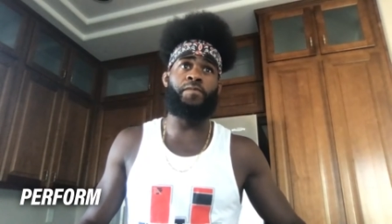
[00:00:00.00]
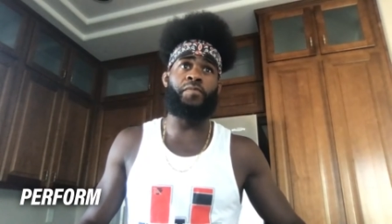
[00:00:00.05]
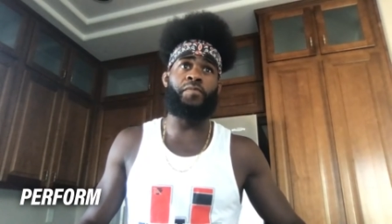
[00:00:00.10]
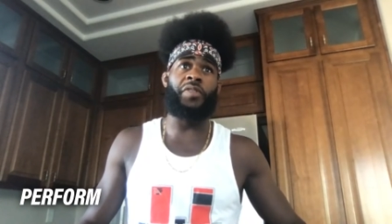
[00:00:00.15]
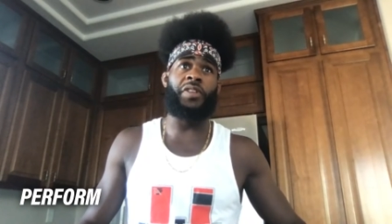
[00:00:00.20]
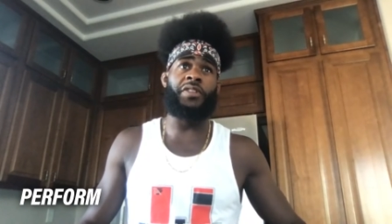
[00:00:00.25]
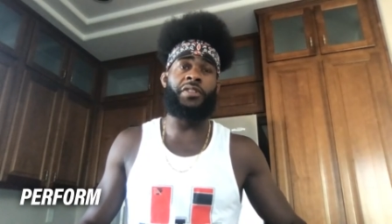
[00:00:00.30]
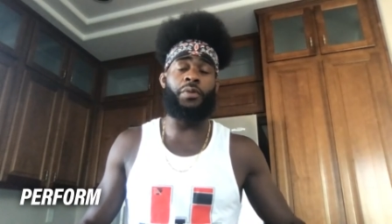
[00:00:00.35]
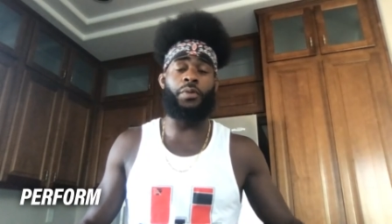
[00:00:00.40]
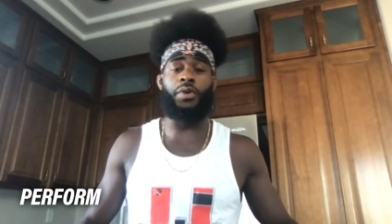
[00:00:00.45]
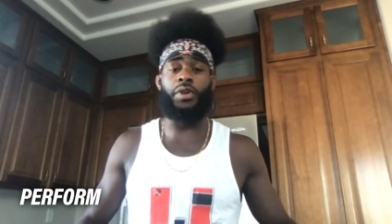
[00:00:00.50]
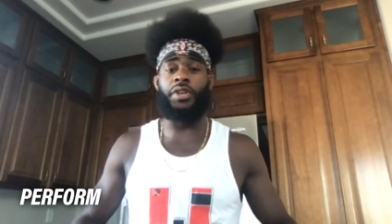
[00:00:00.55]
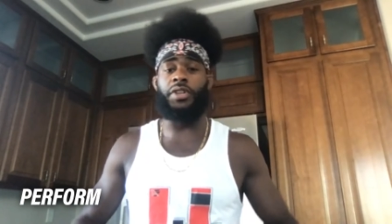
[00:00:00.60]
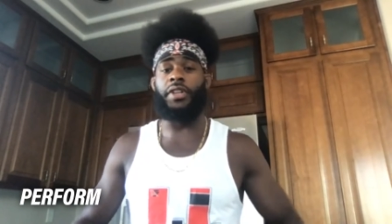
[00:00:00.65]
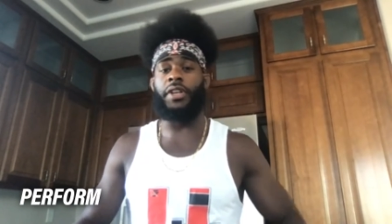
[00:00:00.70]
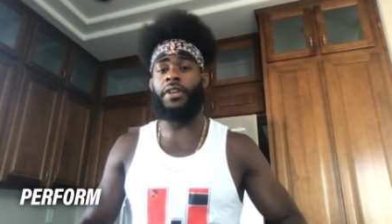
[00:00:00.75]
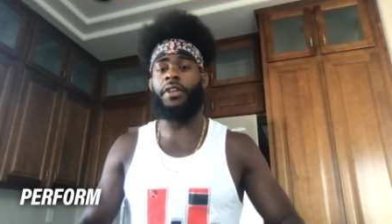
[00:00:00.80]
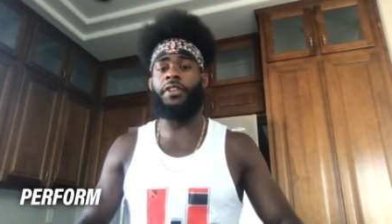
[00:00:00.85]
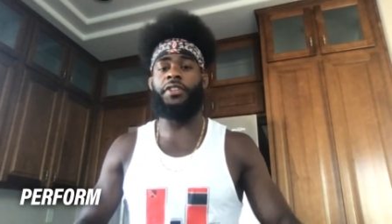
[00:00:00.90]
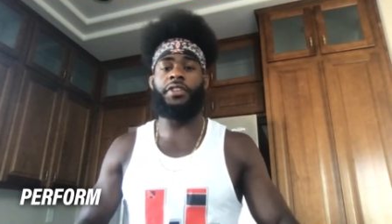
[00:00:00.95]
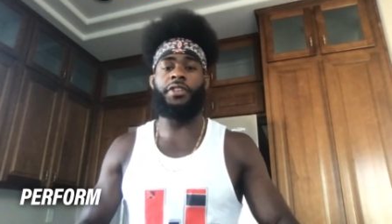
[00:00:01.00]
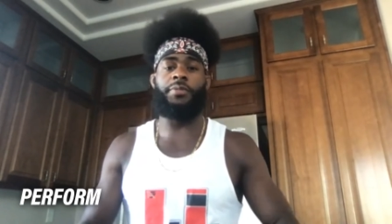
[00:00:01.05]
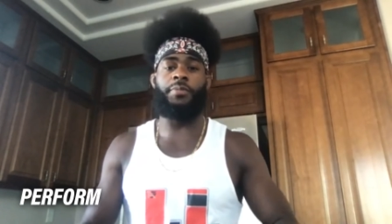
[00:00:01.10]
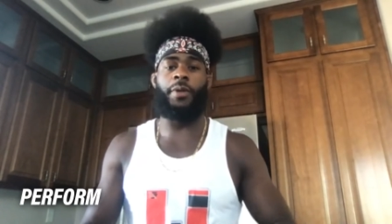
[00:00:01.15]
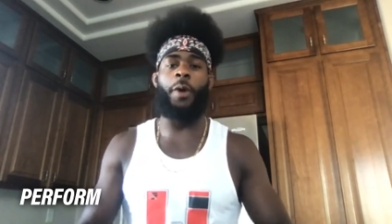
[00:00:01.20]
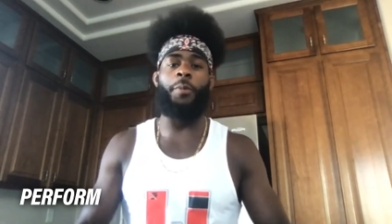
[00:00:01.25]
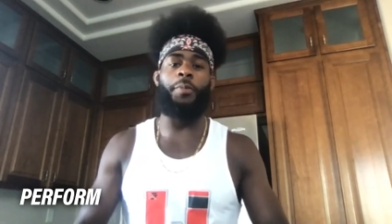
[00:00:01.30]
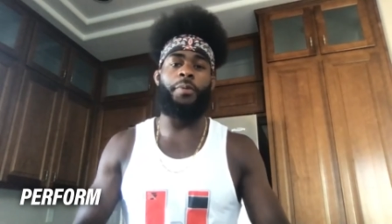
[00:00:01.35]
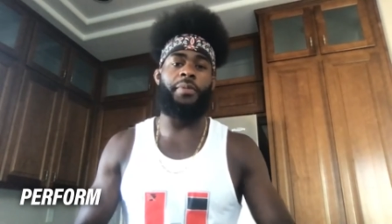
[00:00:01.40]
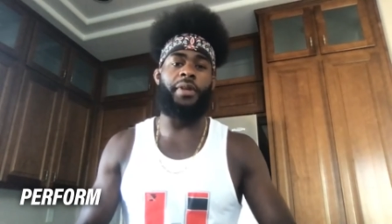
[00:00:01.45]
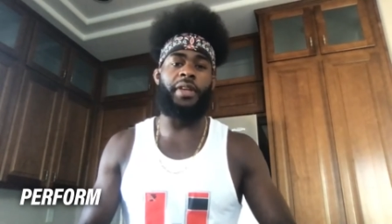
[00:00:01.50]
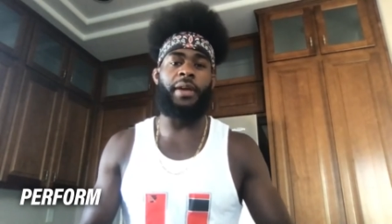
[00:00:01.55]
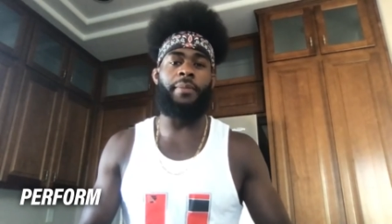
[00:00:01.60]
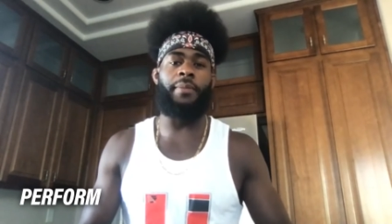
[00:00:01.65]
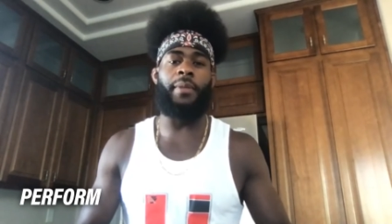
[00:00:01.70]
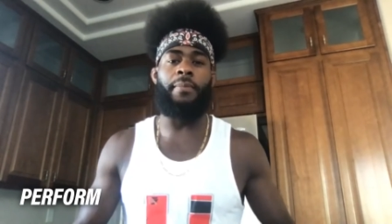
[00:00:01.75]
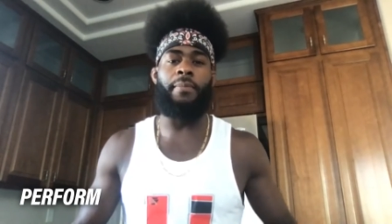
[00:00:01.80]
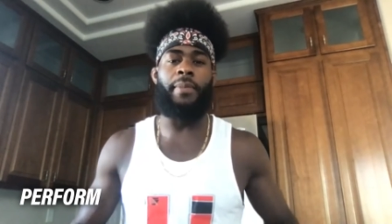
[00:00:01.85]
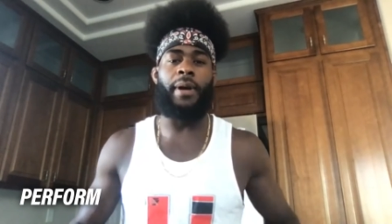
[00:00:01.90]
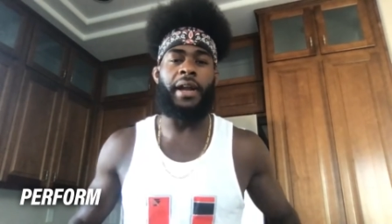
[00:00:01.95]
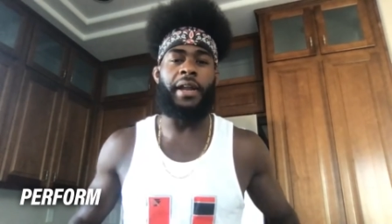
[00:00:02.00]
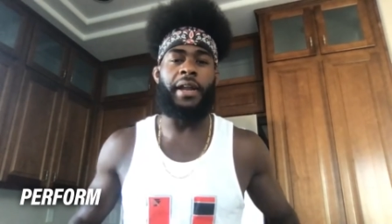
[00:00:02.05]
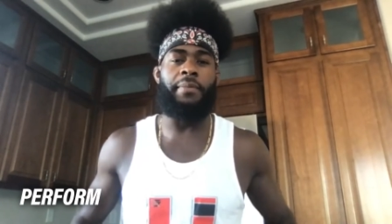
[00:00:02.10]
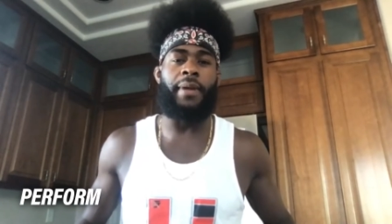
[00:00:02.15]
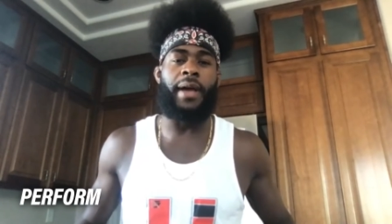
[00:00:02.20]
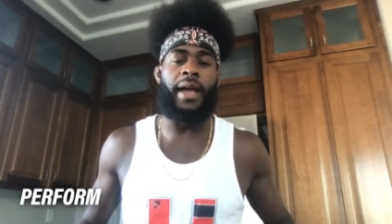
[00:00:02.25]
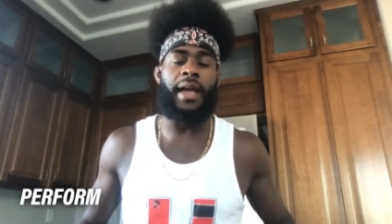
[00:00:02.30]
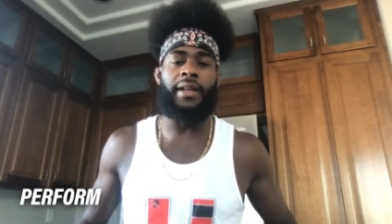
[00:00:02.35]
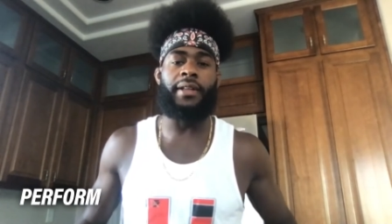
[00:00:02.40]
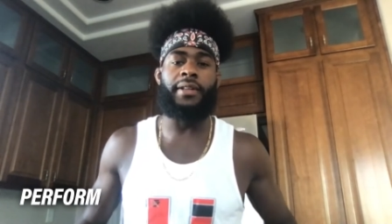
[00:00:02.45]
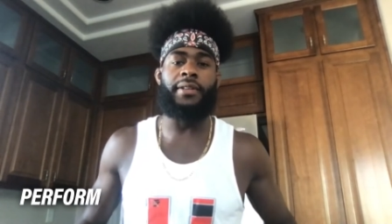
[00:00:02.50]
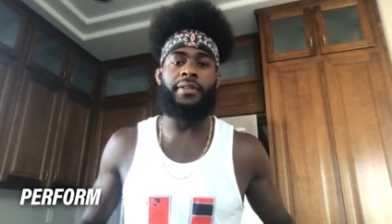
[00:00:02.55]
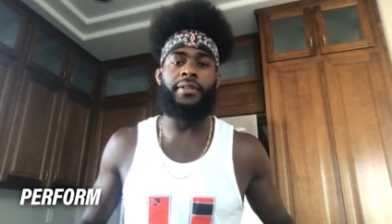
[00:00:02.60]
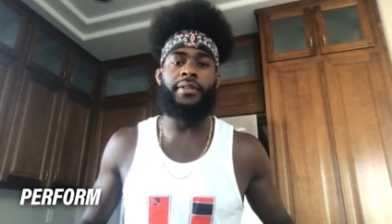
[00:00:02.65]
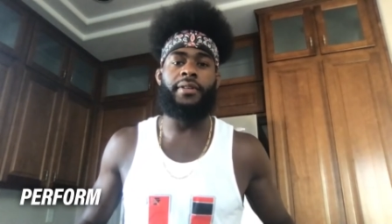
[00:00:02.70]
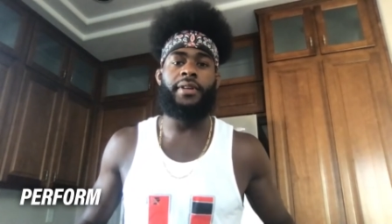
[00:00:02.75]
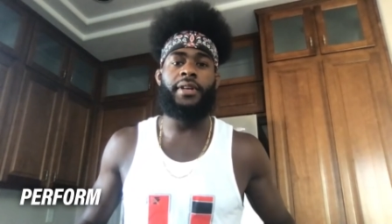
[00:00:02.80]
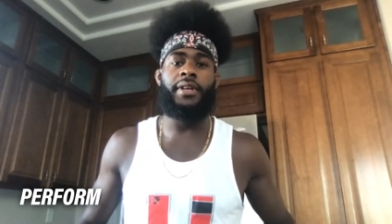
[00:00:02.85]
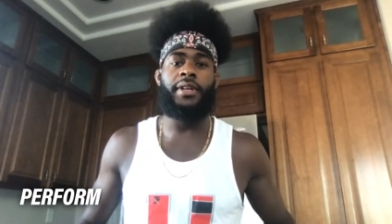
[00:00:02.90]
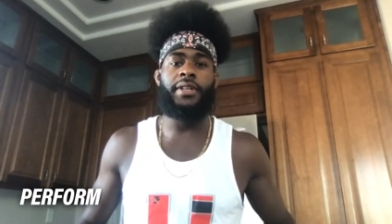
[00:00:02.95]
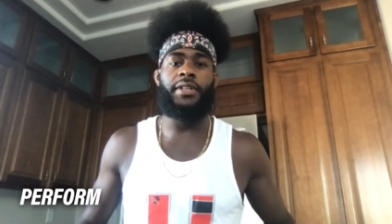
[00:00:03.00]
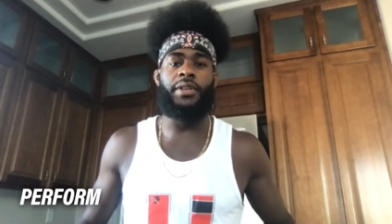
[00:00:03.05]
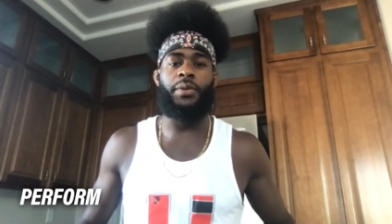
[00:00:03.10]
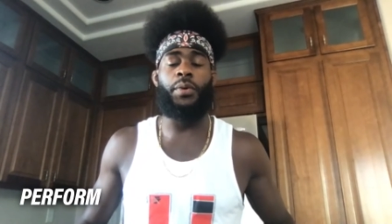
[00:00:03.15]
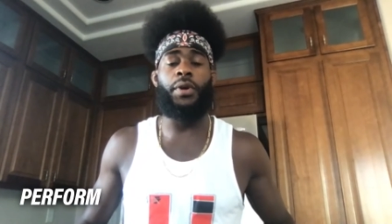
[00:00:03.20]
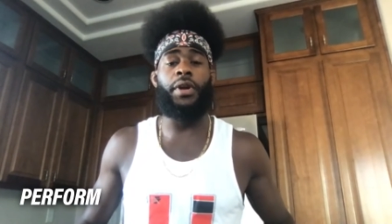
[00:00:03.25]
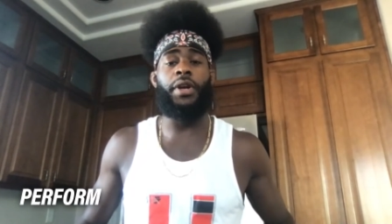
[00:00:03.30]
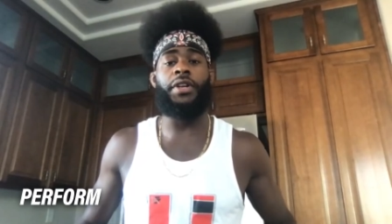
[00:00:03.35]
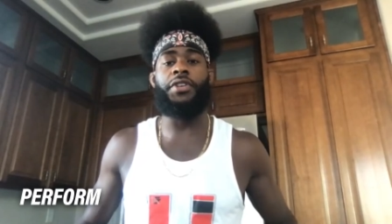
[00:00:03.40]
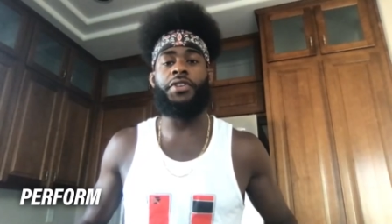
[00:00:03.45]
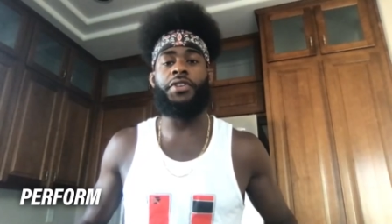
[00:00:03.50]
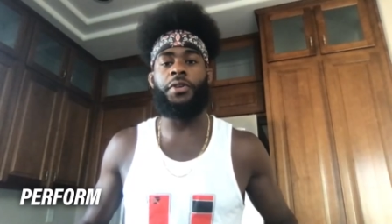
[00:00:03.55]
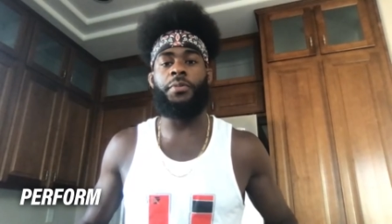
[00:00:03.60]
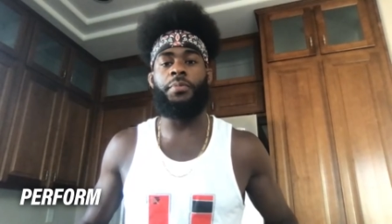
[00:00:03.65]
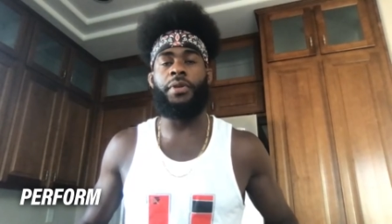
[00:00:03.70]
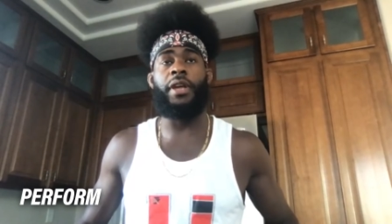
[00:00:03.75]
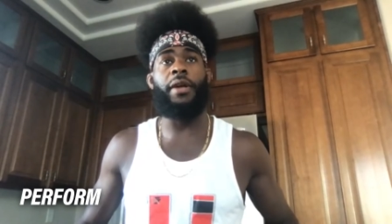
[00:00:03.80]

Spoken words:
So they're just helping me get my body back to where it should be.